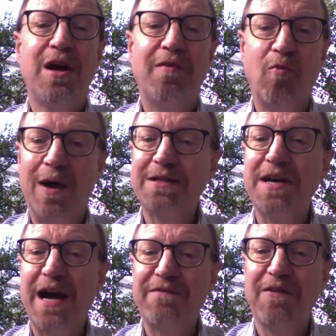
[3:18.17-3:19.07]
of once
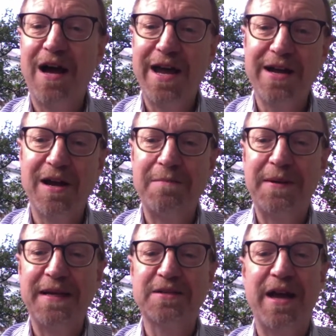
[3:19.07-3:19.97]
high-flying
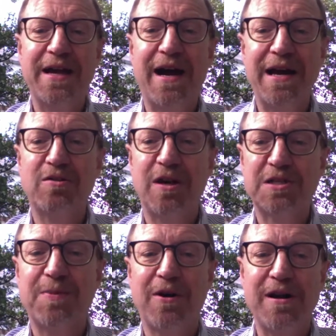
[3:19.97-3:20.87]
companies like High
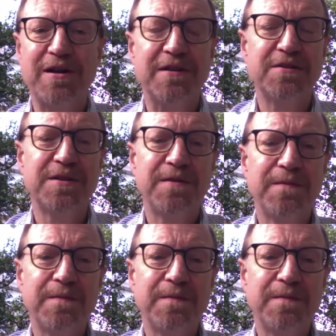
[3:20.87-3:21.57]
Crush Partners.